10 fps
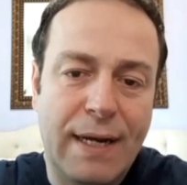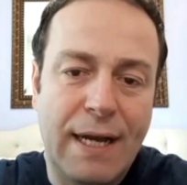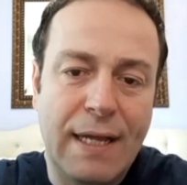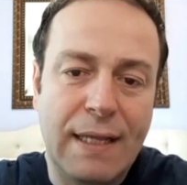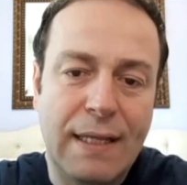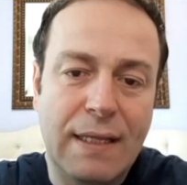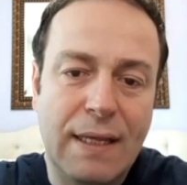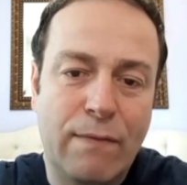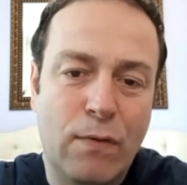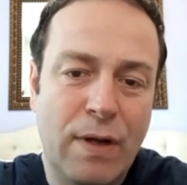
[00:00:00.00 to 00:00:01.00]
I
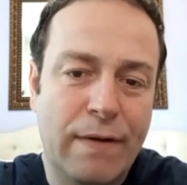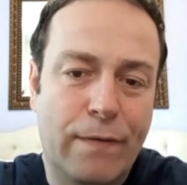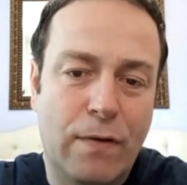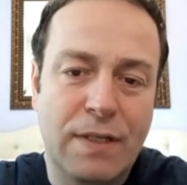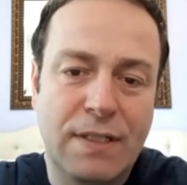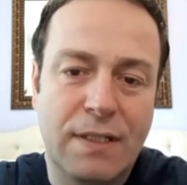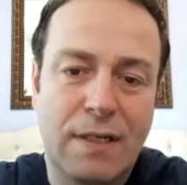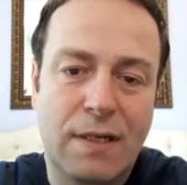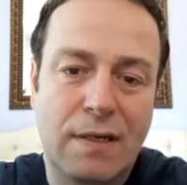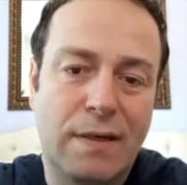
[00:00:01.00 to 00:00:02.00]
avoid it for a
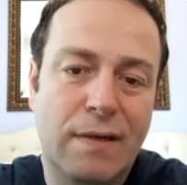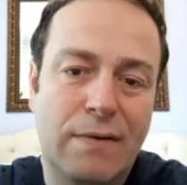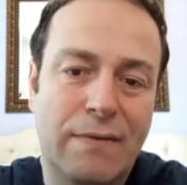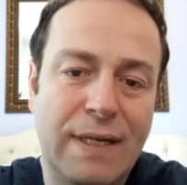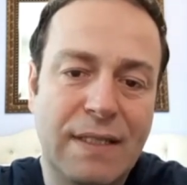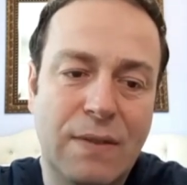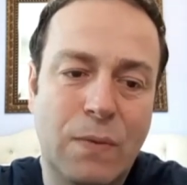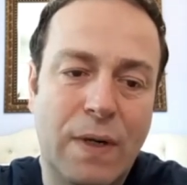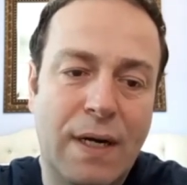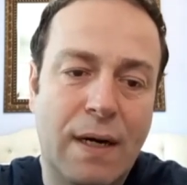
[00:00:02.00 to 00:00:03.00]
certain
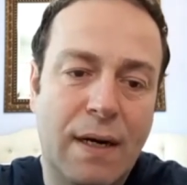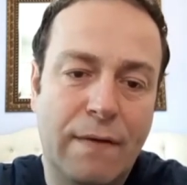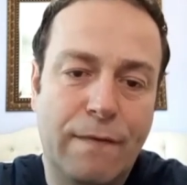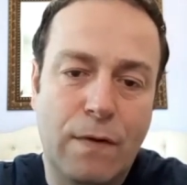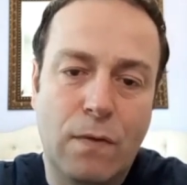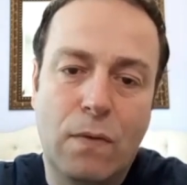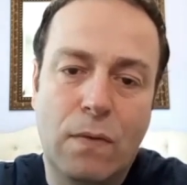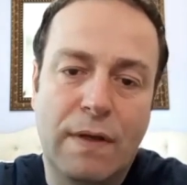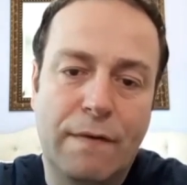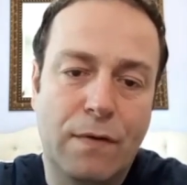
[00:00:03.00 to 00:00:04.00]
reason where if you
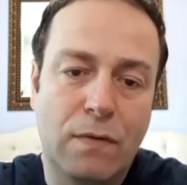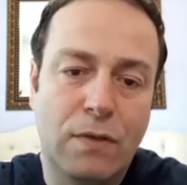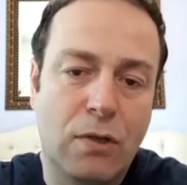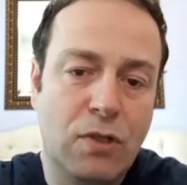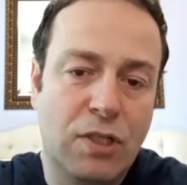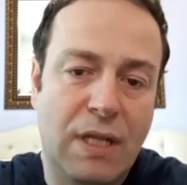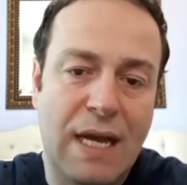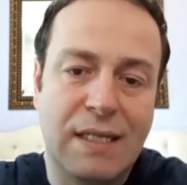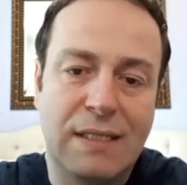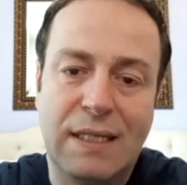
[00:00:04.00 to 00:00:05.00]

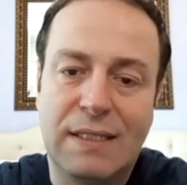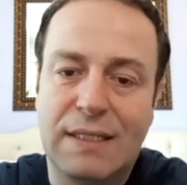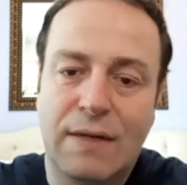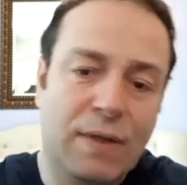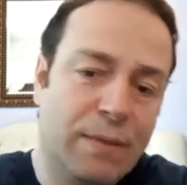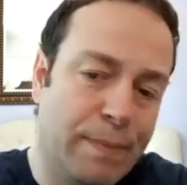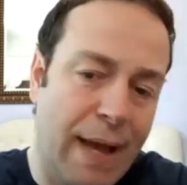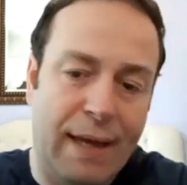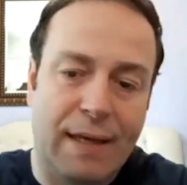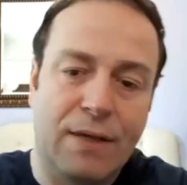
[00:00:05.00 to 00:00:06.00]
socialize, let's say with
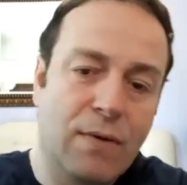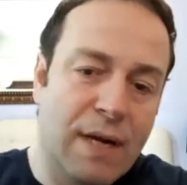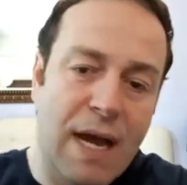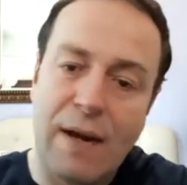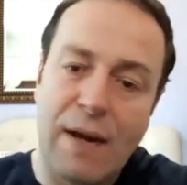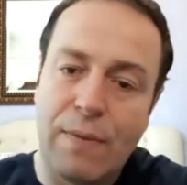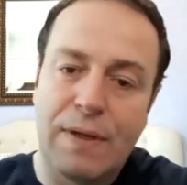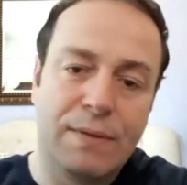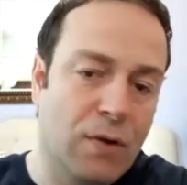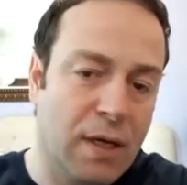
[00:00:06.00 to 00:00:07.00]
Beck, you and I were
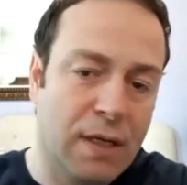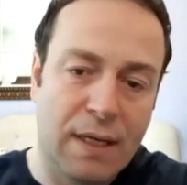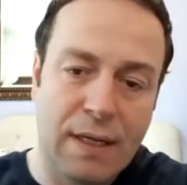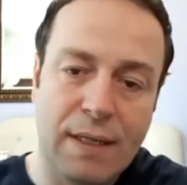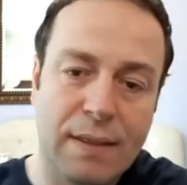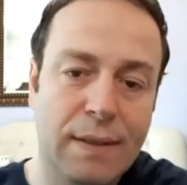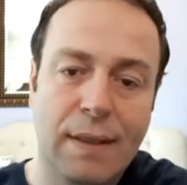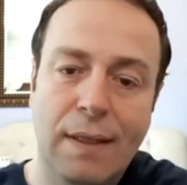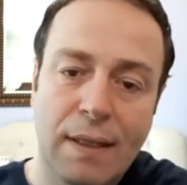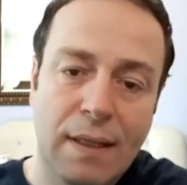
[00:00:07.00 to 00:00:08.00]
talking and
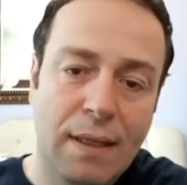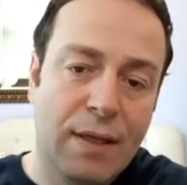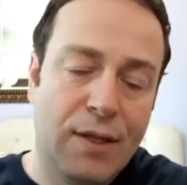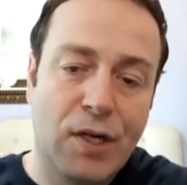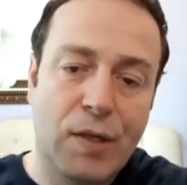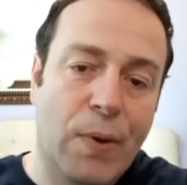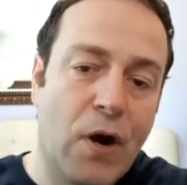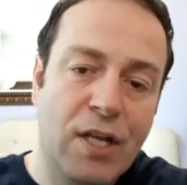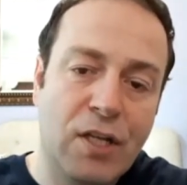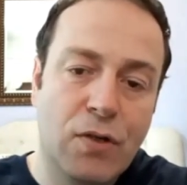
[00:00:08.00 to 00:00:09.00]
third
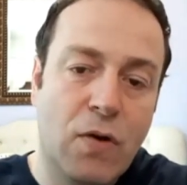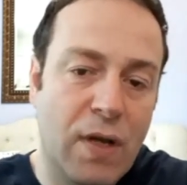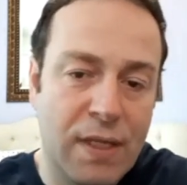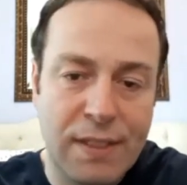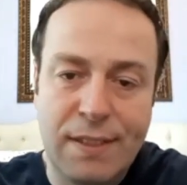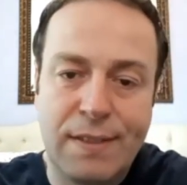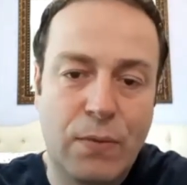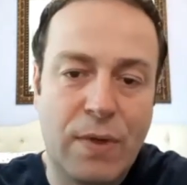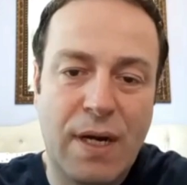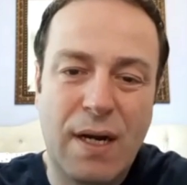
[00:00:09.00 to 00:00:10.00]
party joins
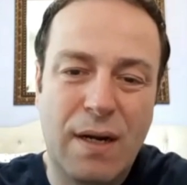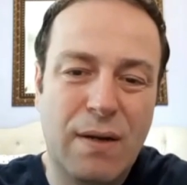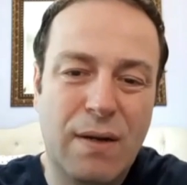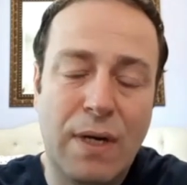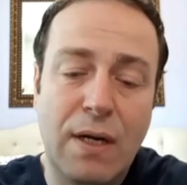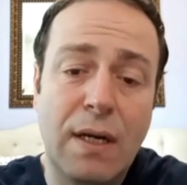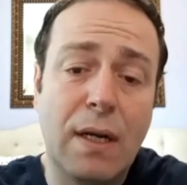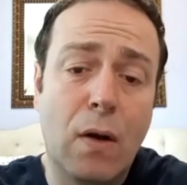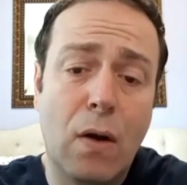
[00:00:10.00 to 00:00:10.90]
where it